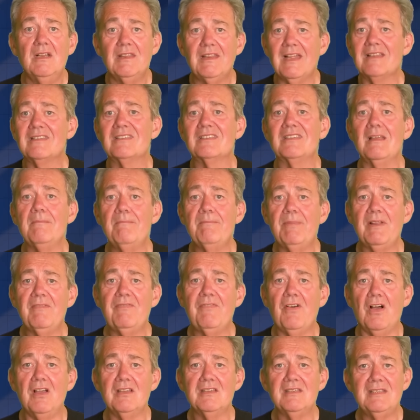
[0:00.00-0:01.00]
That
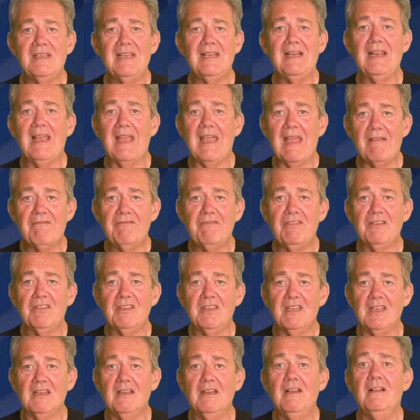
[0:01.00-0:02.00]
simplifies nearly
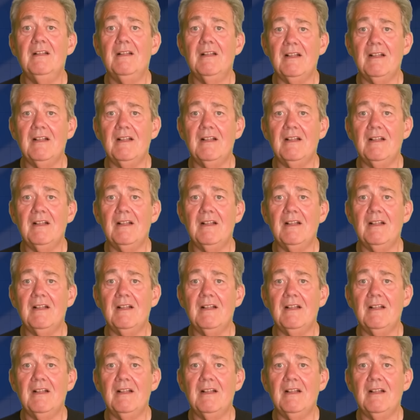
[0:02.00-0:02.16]
everything,